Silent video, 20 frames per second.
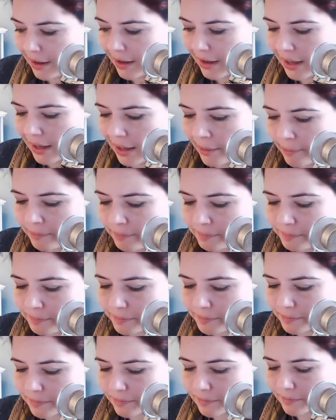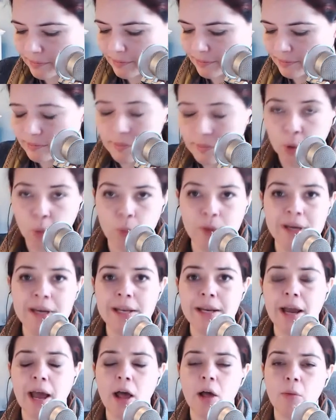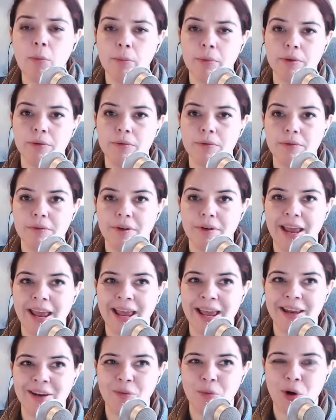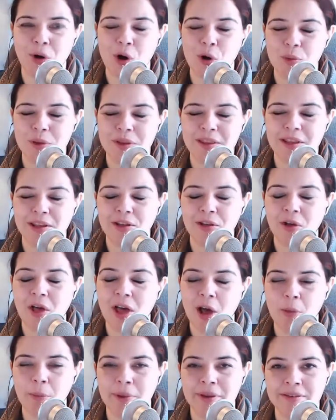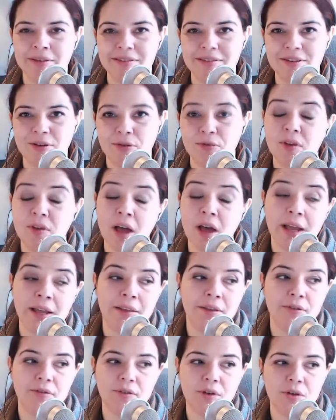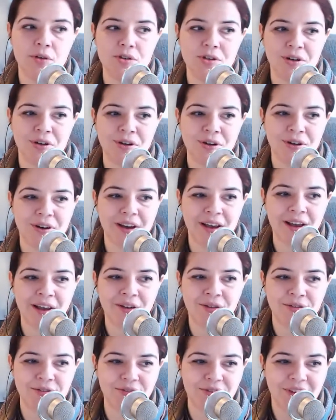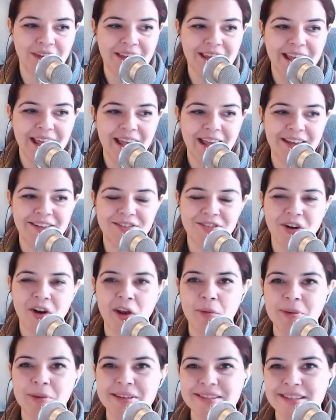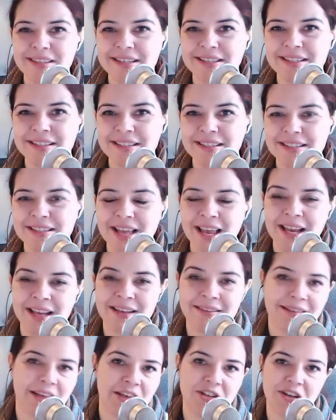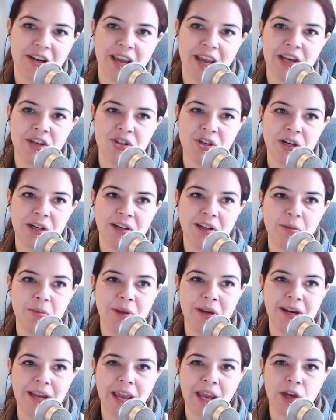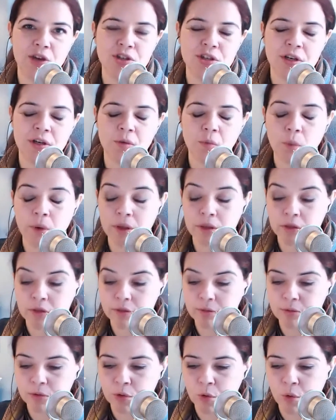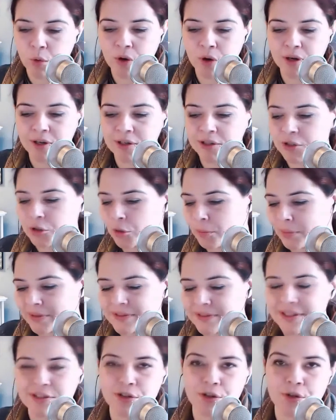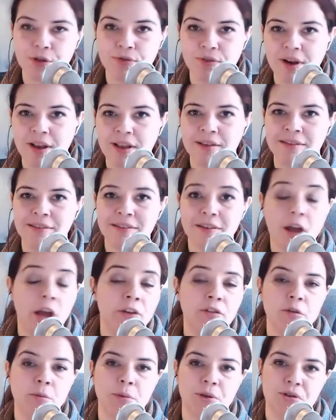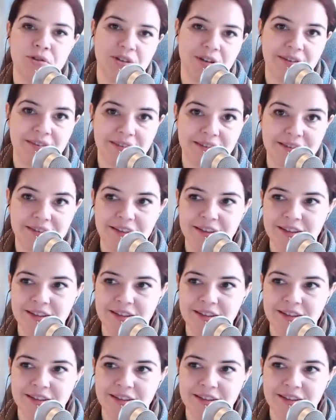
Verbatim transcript: Um, we need help and we're hoping that you'll help us define the future of astronomy, citizen science, education, and communication with your your business, your friends' contributions.